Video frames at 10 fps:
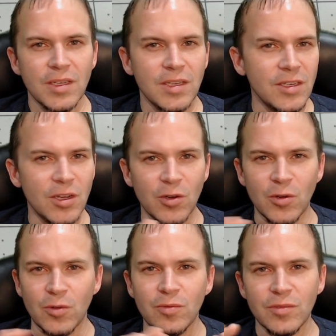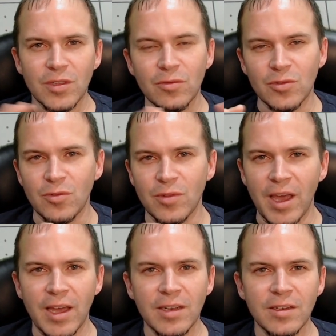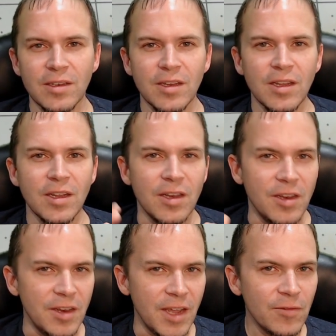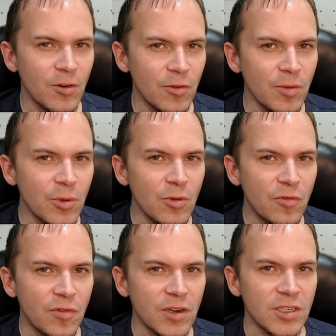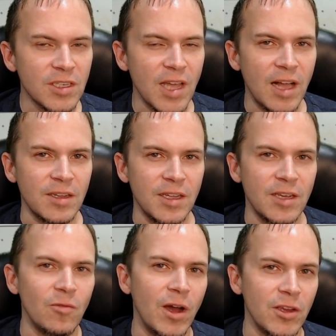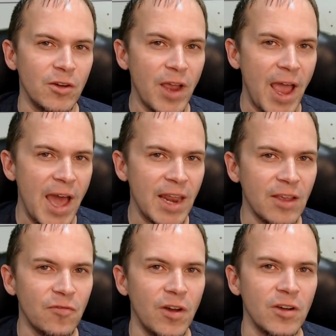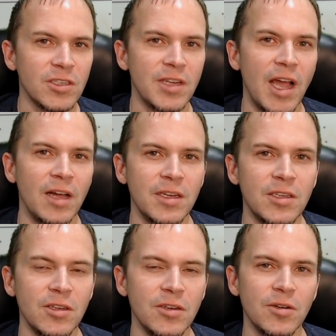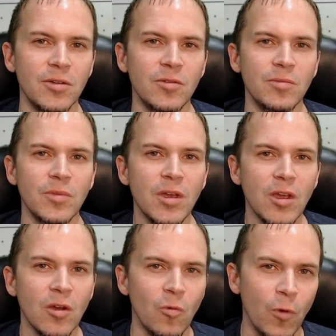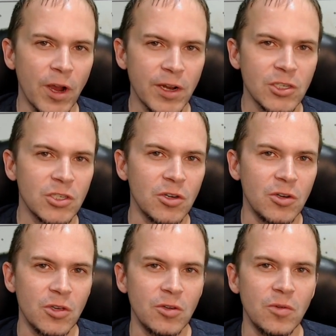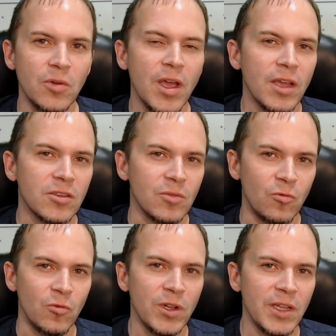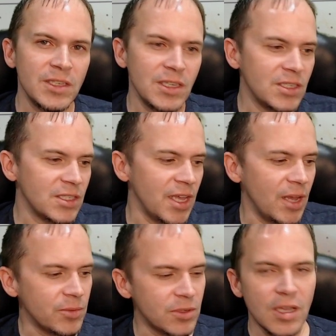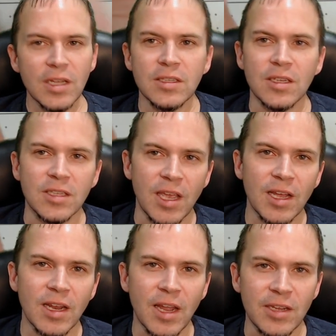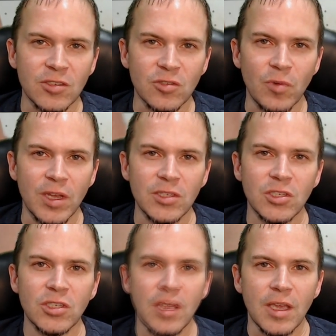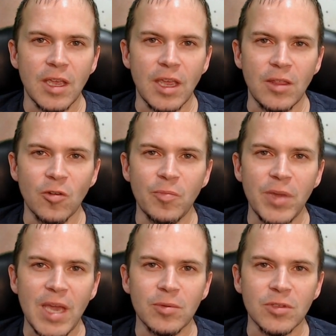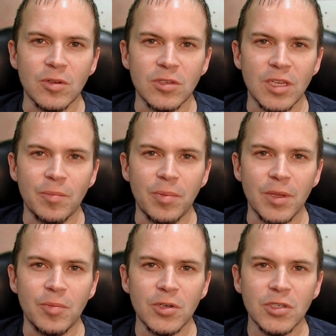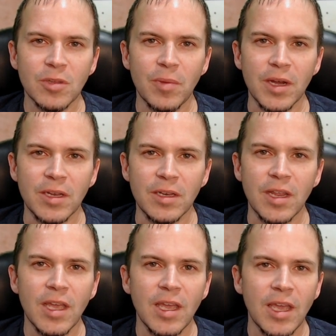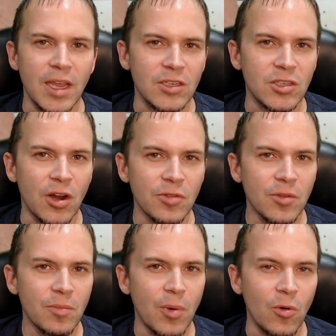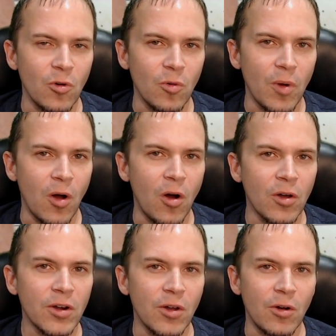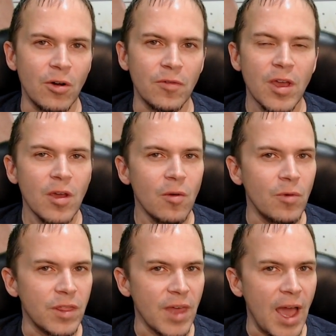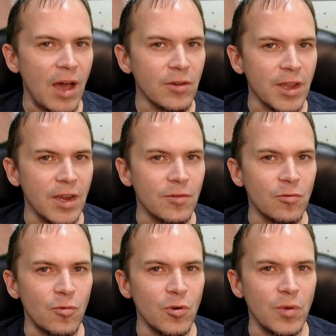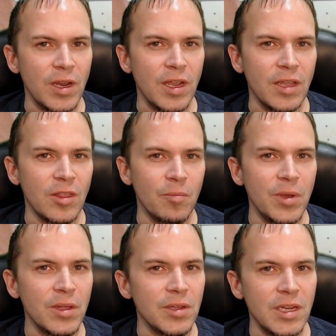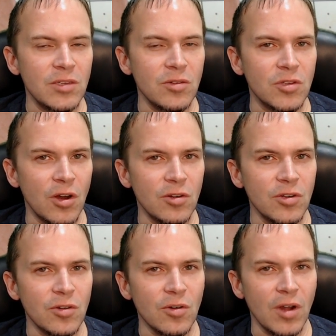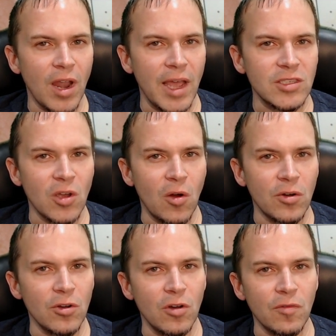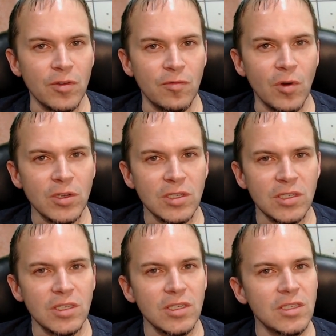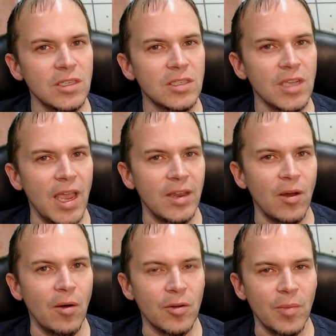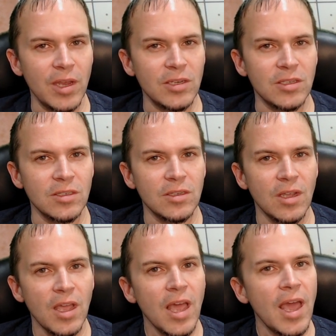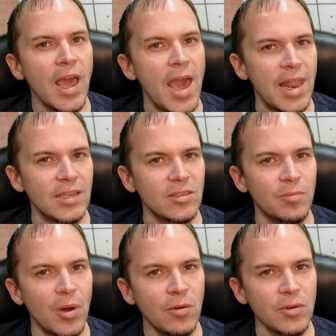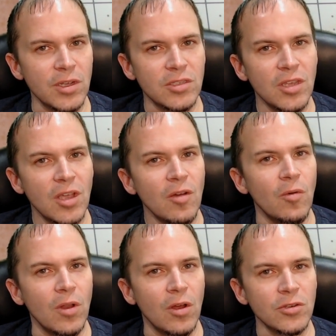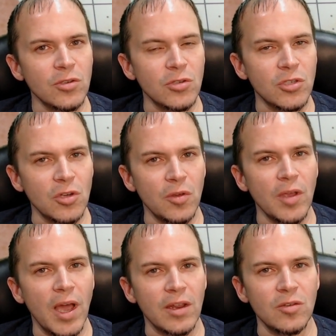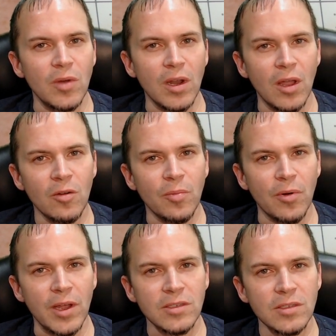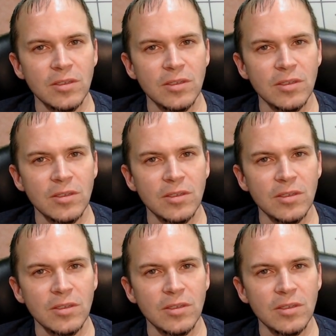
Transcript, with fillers: No, don't do that. Never remove functionality while you're adding functionality to your home. We're going to show you some real easy steps to take a light switch and you'll be able to simply push the button and turn the bulb on and off without ever ruining the ability to turn your lights on and off with voice assistants and automations. And as a bonus, we'll also show you how to do a long press,